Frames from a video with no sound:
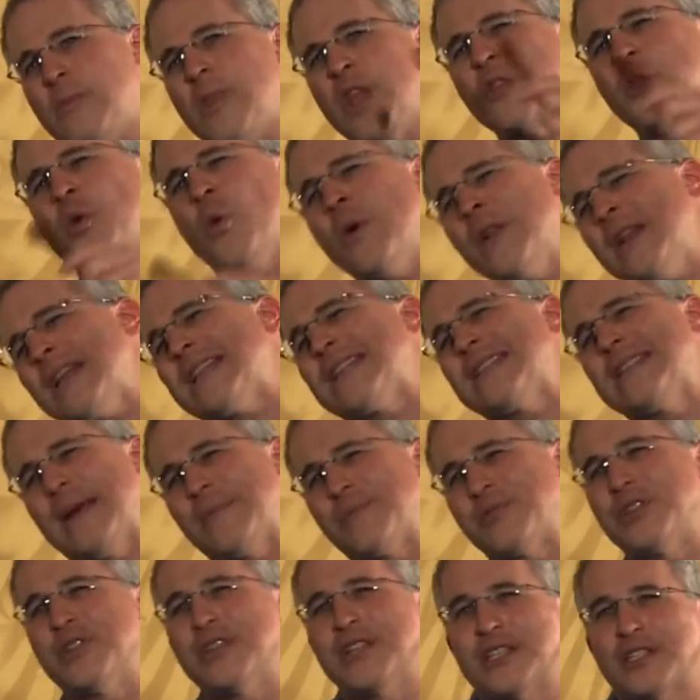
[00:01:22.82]
The one
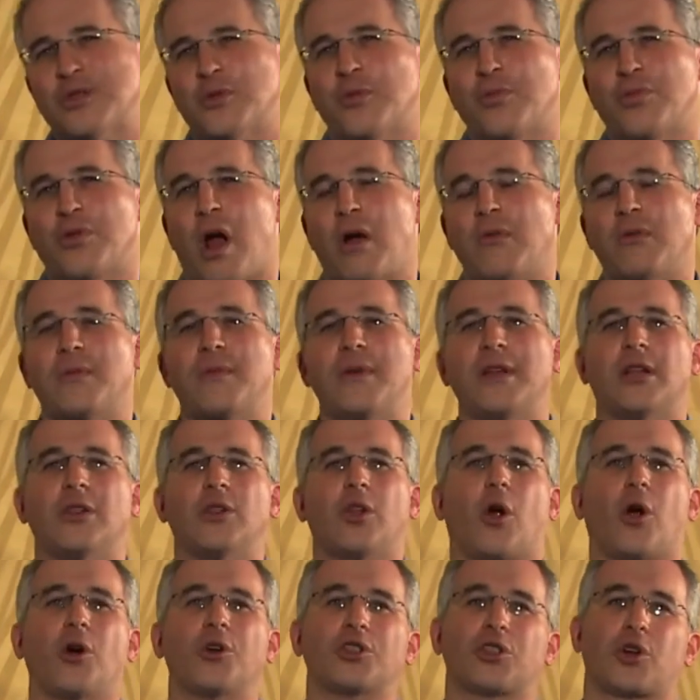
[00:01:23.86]
exception to this would probably be a
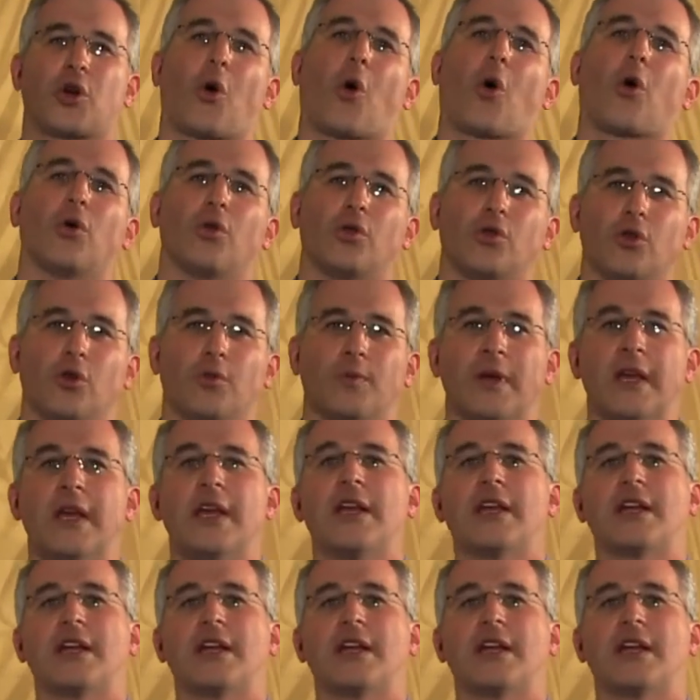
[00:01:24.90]
large choral group,